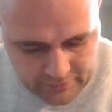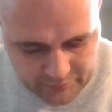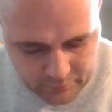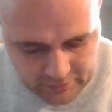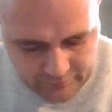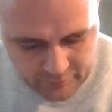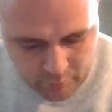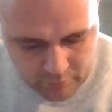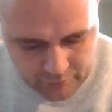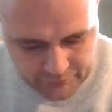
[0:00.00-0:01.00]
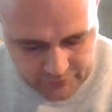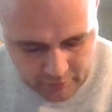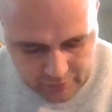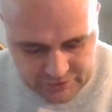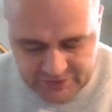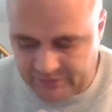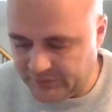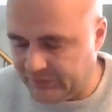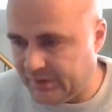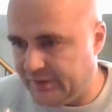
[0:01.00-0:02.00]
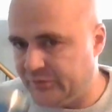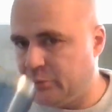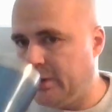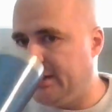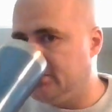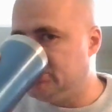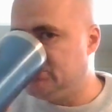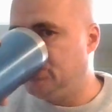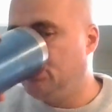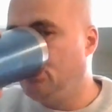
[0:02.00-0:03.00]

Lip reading: is one of the world's largest city squares.